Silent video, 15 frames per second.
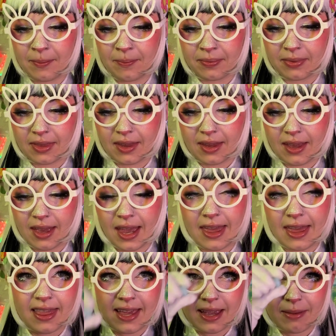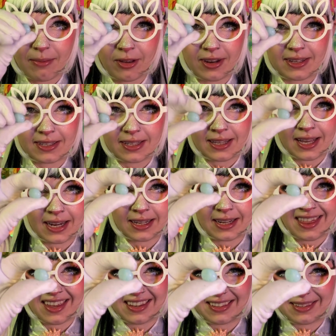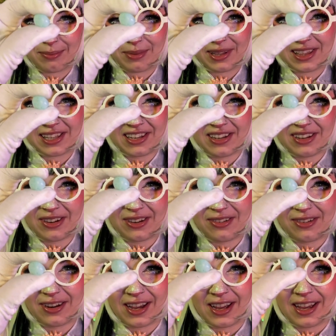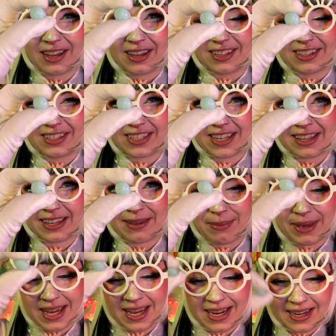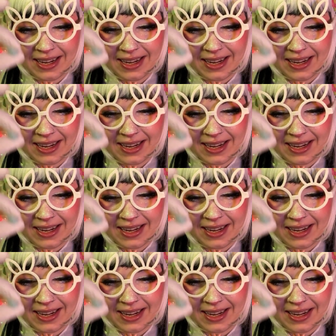I think I'm going to select this blue jelly bean.